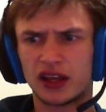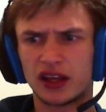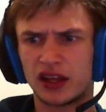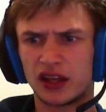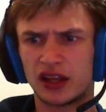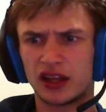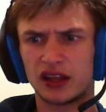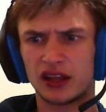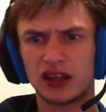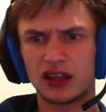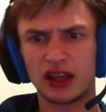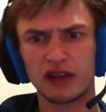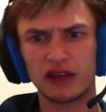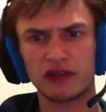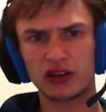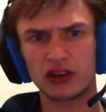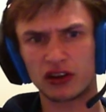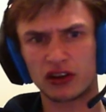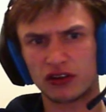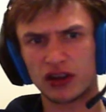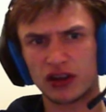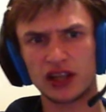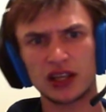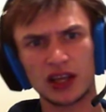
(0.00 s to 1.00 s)
they have a
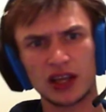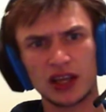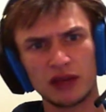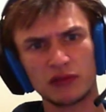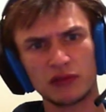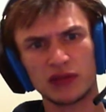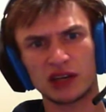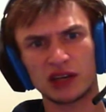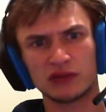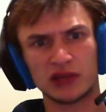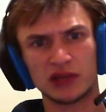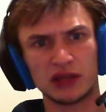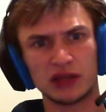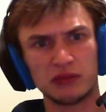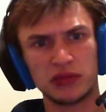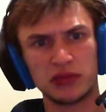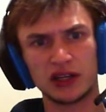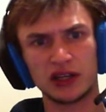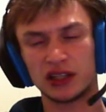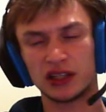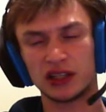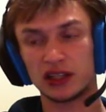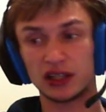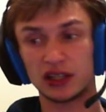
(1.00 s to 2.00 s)
great game come
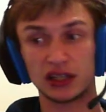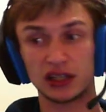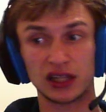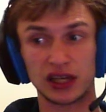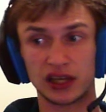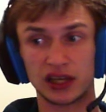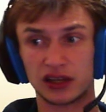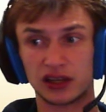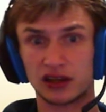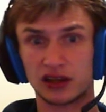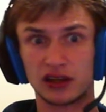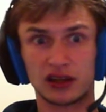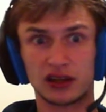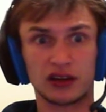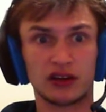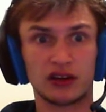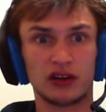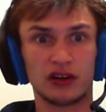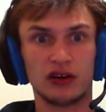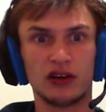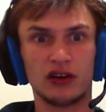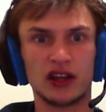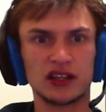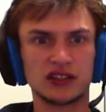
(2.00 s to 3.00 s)
up, like
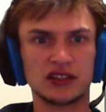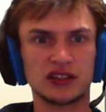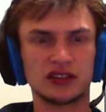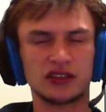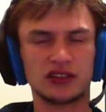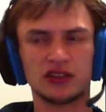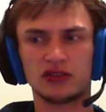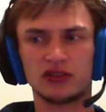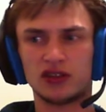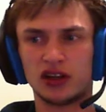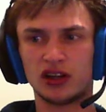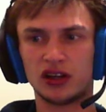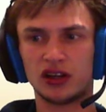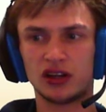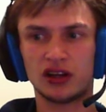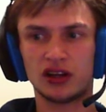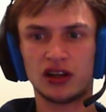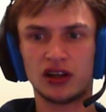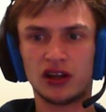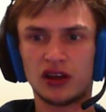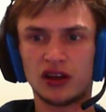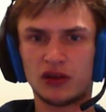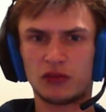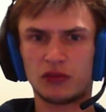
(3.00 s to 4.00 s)
Horizon Zero Dawn.
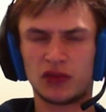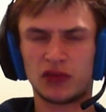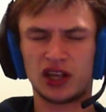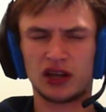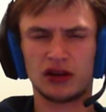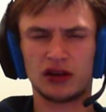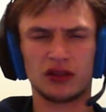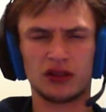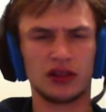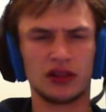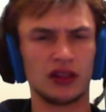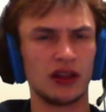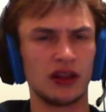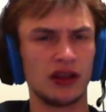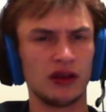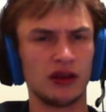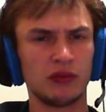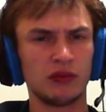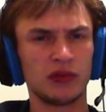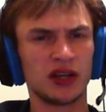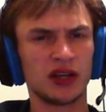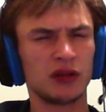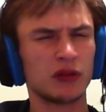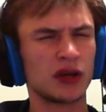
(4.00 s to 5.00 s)
We hear a little
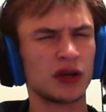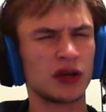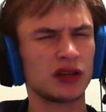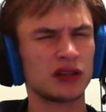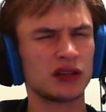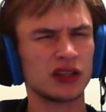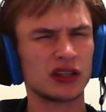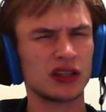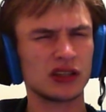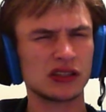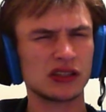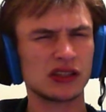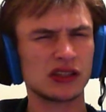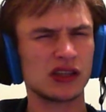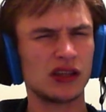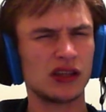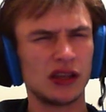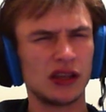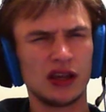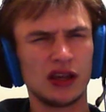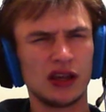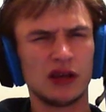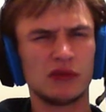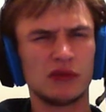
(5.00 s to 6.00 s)
bit about DLC,
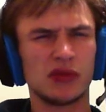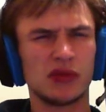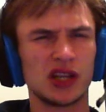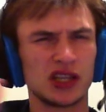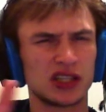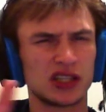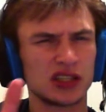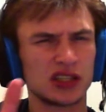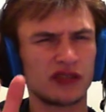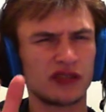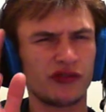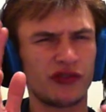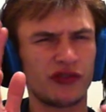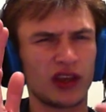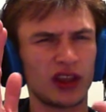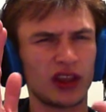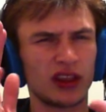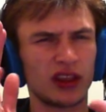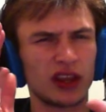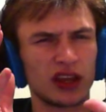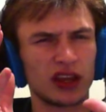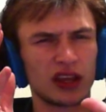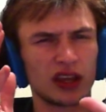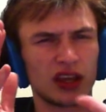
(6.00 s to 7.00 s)
but it just felt
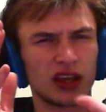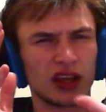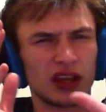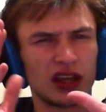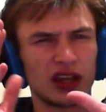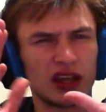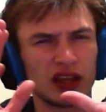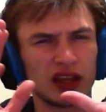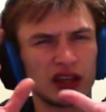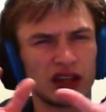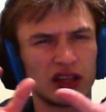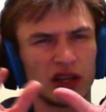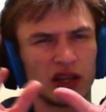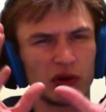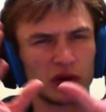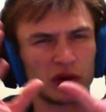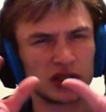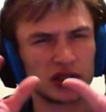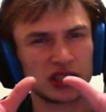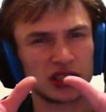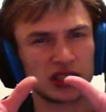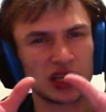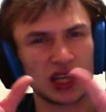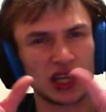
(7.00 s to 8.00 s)
like there
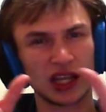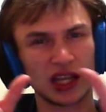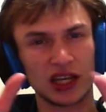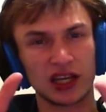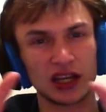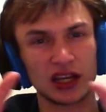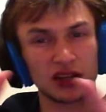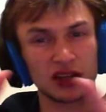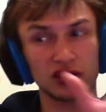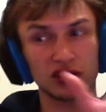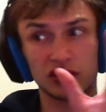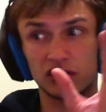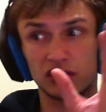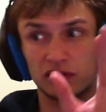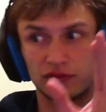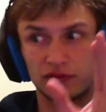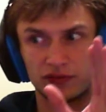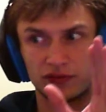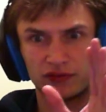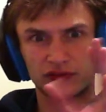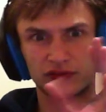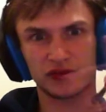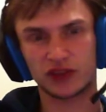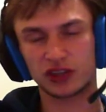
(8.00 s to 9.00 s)
was another
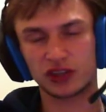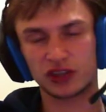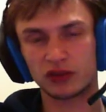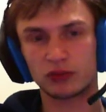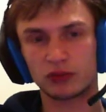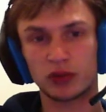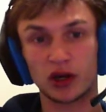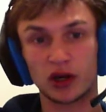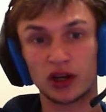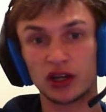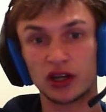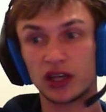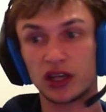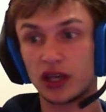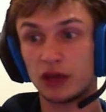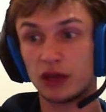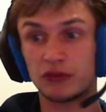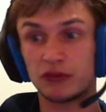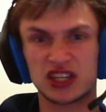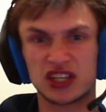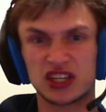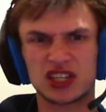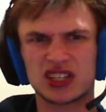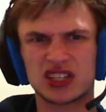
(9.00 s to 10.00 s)
third-party game
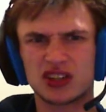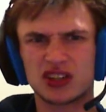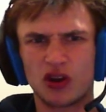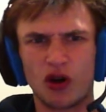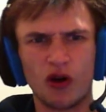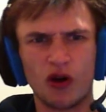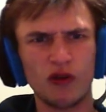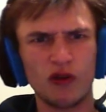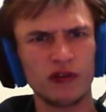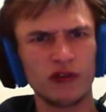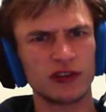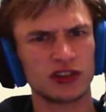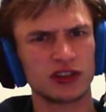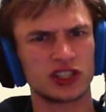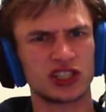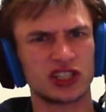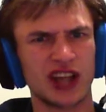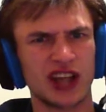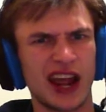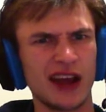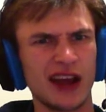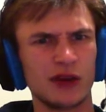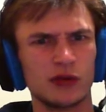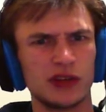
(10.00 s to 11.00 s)
that just
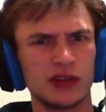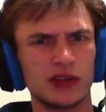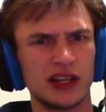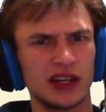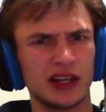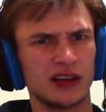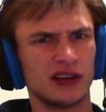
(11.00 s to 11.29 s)
overshadowed it.